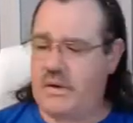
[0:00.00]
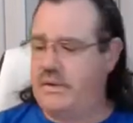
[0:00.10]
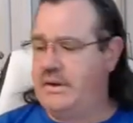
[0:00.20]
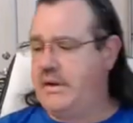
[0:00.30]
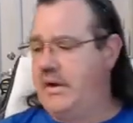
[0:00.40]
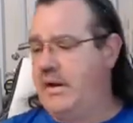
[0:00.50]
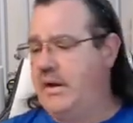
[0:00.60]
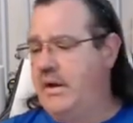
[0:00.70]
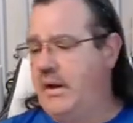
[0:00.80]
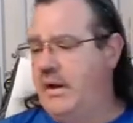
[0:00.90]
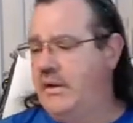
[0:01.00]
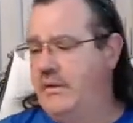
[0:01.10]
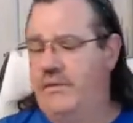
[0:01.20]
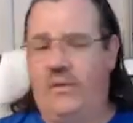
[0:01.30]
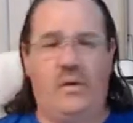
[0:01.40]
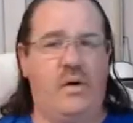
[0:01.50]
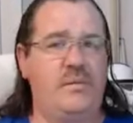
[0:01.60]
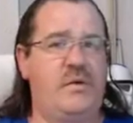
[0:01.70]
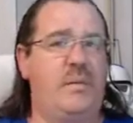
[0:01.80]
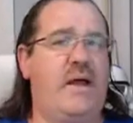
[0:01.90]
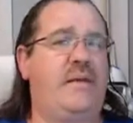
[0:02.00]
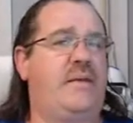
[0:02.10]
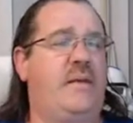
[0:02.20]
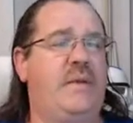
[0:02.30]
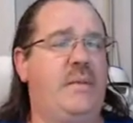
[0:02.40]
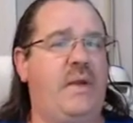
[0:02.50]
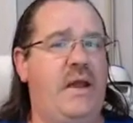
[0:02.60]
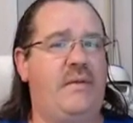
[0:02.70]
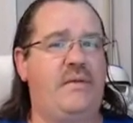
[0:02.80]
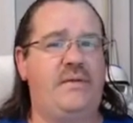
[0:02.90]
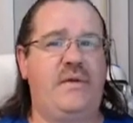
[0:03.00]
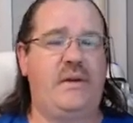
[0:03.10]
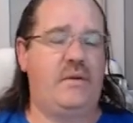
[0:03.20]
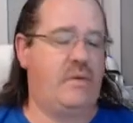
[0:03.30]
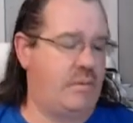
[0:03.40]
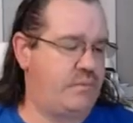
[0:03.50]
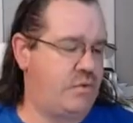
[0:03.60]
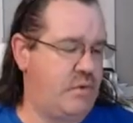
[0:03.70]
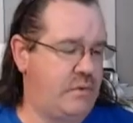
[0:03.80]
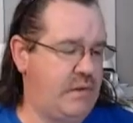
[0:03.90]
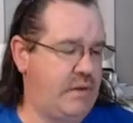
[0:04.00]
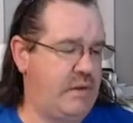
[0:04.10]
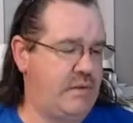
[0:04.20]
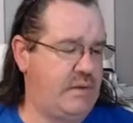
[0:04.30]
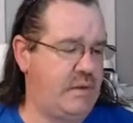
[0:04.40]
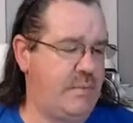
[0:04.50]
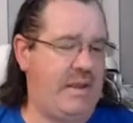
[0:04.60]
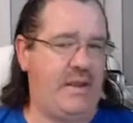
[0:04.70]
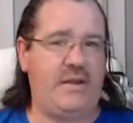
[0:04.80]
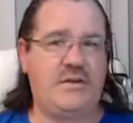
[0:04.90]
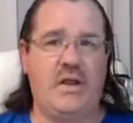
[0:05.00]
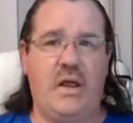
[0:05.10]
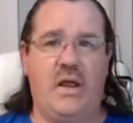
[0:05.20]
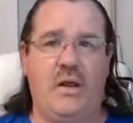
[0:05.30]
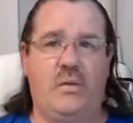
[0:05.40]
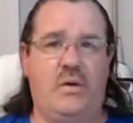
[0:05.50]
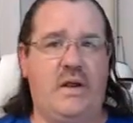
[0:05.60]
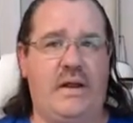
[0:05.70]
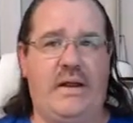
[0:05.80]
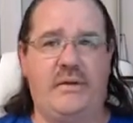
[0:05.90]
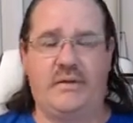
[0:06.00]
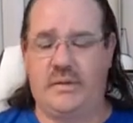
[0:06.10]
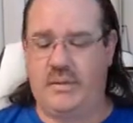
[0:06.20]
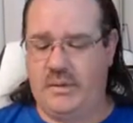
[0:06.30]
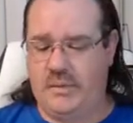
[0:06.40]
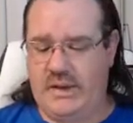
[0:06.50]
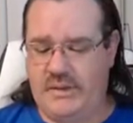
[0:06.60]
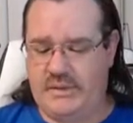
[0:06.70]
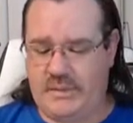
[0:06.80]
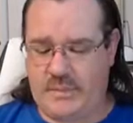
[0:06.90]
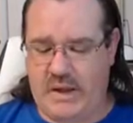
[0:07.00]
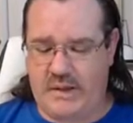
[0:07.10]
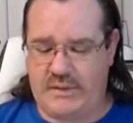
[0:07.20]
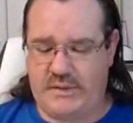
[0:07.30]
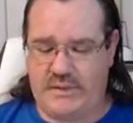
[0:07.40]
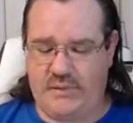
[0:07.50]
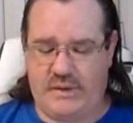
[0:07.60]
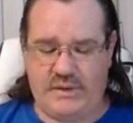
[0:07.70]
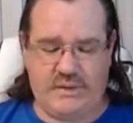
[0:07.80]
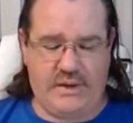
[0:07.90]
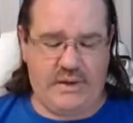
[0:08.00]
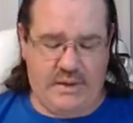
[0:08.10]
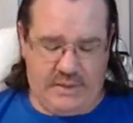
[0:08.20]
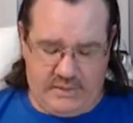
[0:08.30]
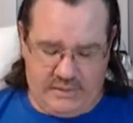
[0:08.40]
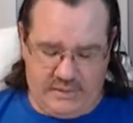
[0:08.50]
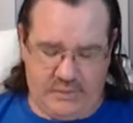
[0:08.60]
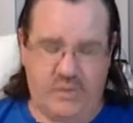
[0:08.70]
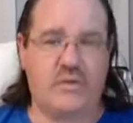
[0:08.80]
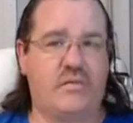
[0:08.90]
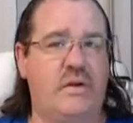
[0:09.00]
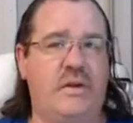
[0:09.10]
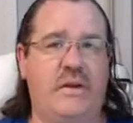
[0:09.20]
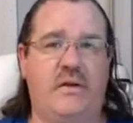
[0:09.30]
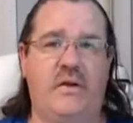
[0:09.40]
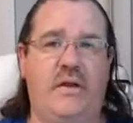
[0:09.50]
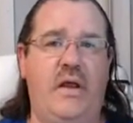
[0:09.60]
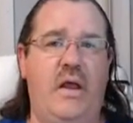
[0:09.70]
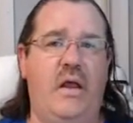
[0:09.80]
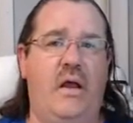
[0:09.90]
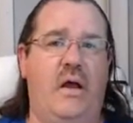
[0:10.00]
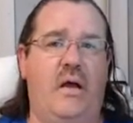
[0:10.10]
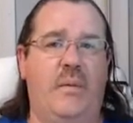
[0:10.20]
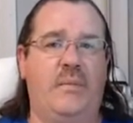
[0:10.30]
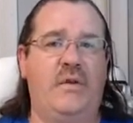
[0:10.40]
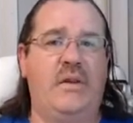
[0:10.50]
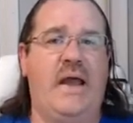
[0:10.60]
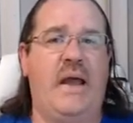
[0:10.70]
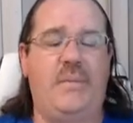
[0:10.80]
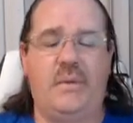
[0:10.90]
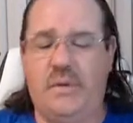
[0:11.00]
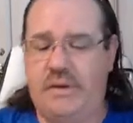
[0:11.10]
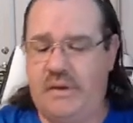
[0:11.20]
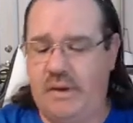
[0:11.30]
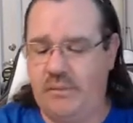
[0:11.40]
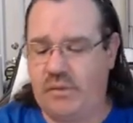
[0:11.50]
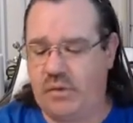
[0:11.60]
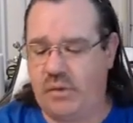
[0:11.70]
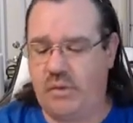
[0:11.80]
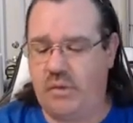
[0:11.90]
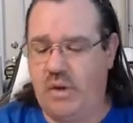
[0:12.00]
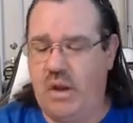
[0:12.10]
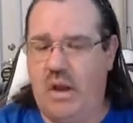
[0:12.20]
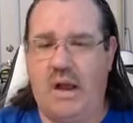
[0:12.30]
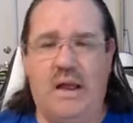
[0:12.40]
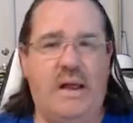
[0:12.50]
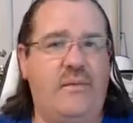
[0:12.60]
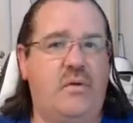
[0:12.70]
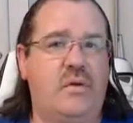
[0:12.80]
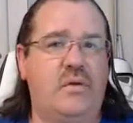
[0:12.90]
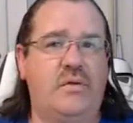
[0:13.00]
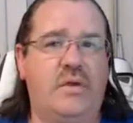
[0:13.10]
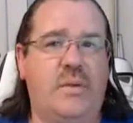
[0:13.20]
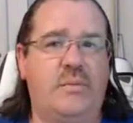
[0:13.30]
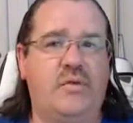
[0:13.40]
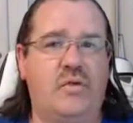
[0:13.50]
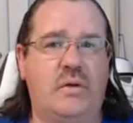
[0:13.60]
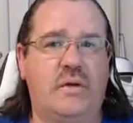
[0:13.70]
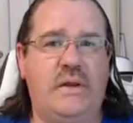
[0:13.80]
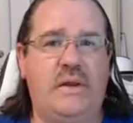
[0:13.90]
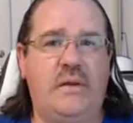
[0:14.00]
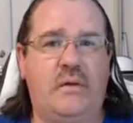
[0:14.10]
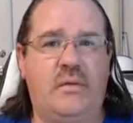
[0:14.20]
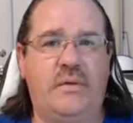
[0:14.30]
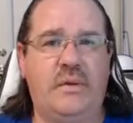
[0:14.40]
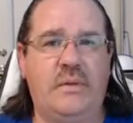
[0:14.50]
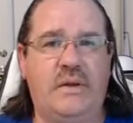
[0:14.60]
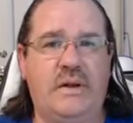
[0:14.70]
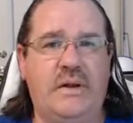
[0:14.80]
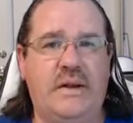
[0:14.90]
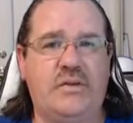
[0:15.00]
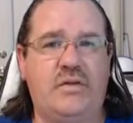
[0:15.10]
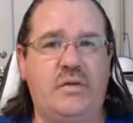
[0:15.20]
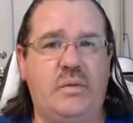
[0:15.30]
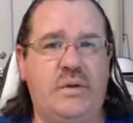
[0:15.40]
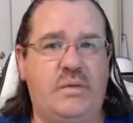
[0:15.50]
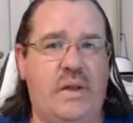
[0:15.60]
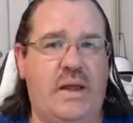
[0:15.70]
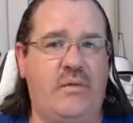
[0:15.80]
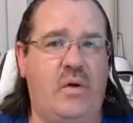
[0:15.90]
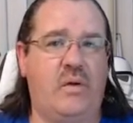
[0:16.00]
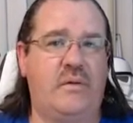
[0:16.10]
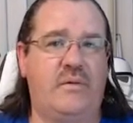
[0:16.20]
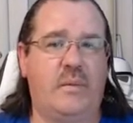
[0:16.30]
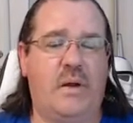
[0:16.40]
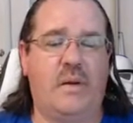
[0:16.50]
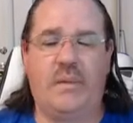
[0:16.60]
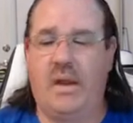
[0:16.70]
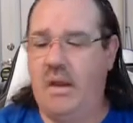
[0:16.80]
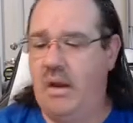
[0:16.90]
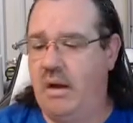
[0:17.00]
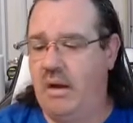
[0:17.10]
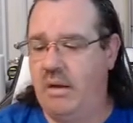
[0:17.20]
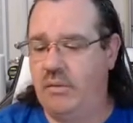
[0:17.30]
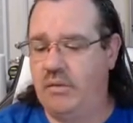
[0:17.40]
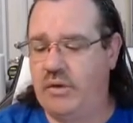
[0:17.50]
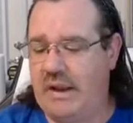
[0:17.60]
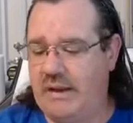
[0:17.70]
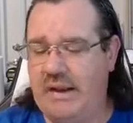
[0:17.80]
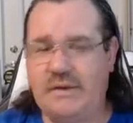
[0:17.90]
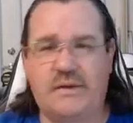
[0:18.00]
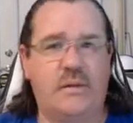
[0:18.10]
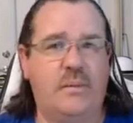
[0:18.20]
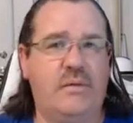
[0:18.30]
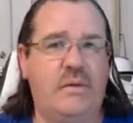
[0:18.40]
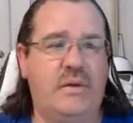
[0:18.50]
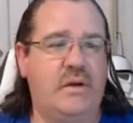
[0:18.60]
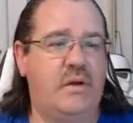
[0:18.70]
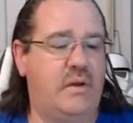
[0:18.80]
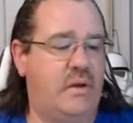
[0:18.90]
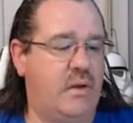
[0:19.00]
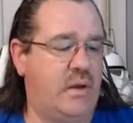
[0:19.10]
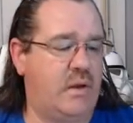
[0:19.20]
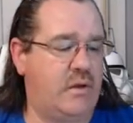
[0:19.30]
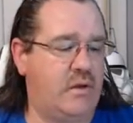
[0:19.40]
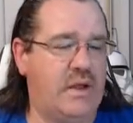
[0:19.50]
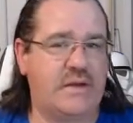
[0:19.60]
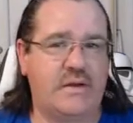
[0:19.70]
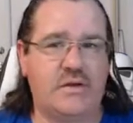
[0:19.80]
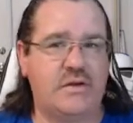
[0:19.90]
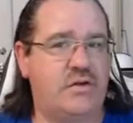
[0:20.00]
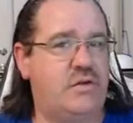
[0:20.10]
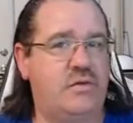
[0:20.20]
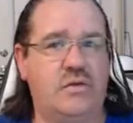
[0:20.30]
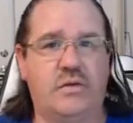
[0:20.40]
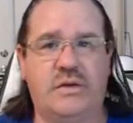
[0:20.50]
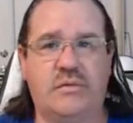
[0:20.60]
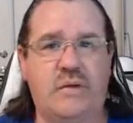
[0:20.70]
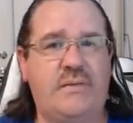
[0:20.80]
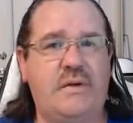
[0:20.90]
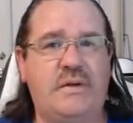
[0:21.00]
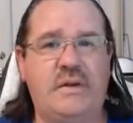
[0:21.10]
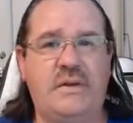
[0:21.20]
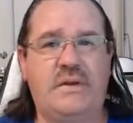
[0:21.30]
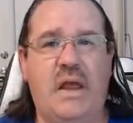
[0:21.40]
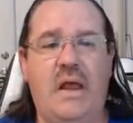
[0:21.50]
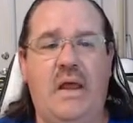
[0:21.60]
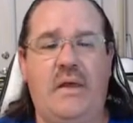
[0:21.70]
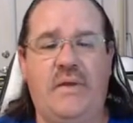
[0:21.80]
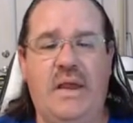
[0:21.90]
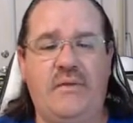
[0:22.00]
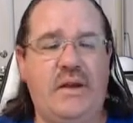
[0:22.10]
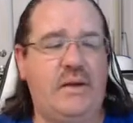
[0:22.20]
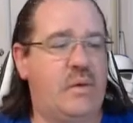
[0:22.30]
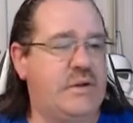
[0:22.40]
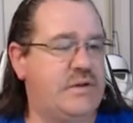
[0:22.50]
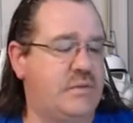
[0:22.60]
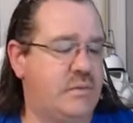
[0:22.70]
the forearms or biceps, I'm going to have this video up shortly on the page. We'll cut out some of the blank spots. Everything's getting edited. It looks really good. I'm really happy with them. So I'll have all those up shortly. Hopefully within the next 2 weeks we'll have all of them up. So that's going to be really good. You guys can just use those as references. If you have any questions